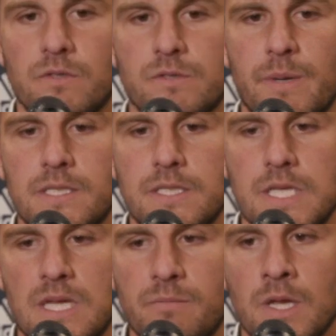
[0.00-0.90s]
we respect this
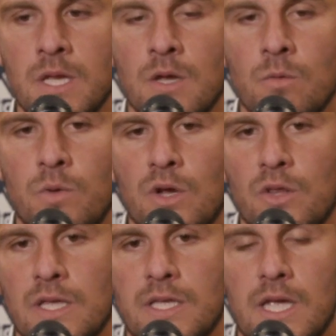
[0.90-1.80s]
team. We know
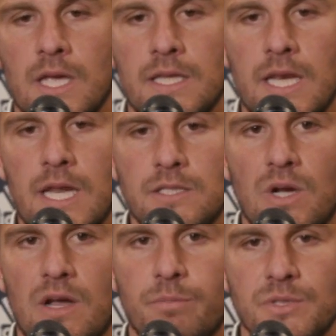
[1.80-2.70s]
that they like to
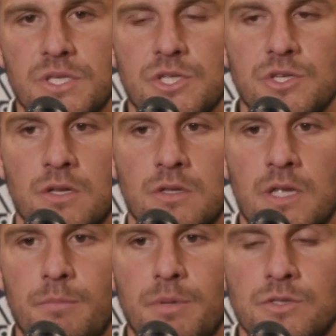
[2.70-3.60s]
have possession.
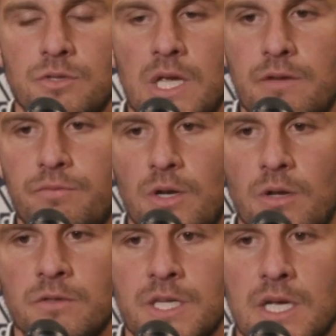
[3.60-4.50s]
They have been together for a
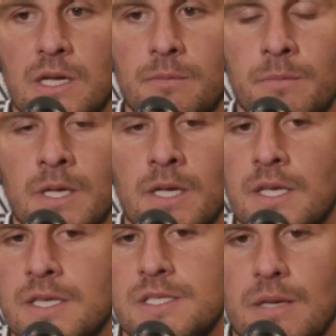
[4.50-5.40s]
long time.
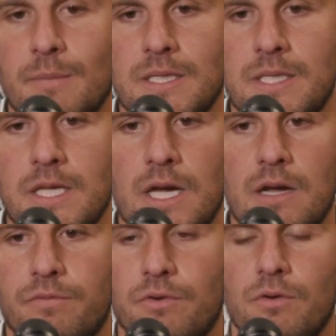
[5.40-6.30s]
Same
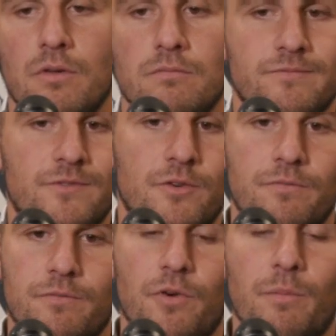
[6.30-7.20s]
idea
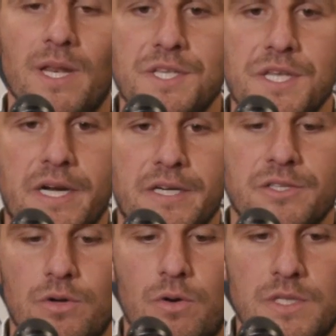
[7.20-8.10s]
for many years.
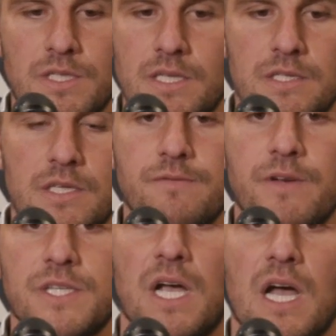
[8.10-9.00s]
So it's
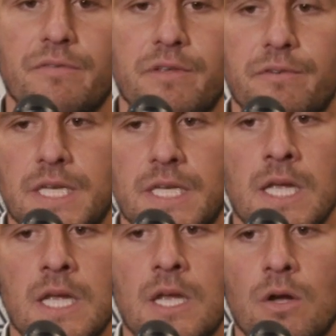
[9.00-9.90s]
very tough. Even
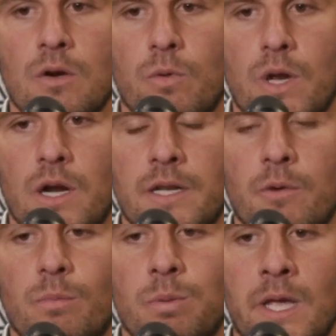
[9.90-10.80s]
we are in
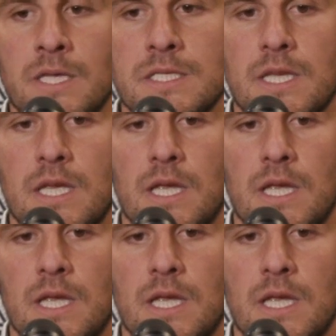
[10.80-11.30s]
our place,